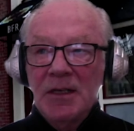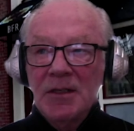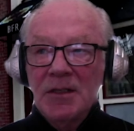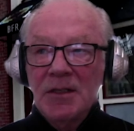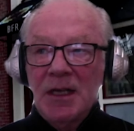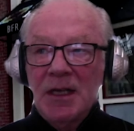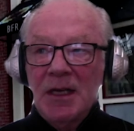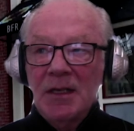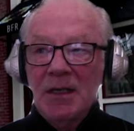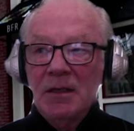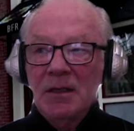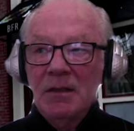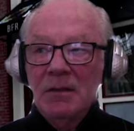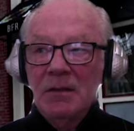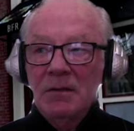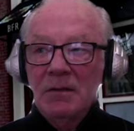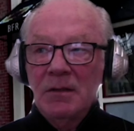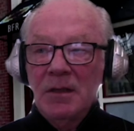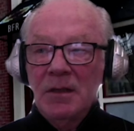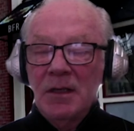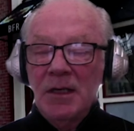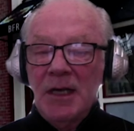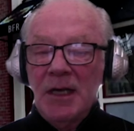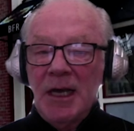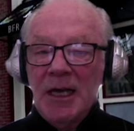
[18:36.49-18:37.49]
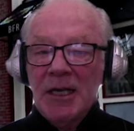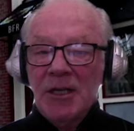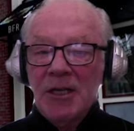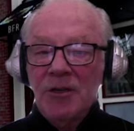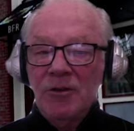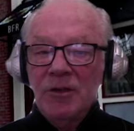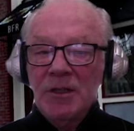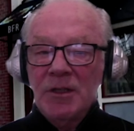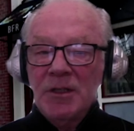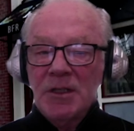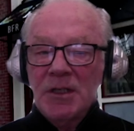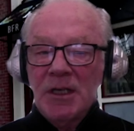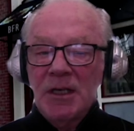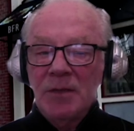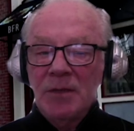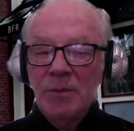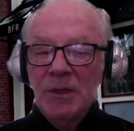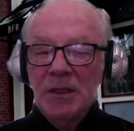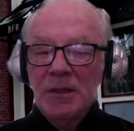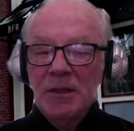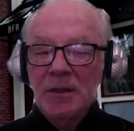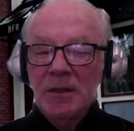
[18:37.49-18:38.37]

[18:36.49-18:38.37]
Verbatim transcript: Is that an accurate right. statement?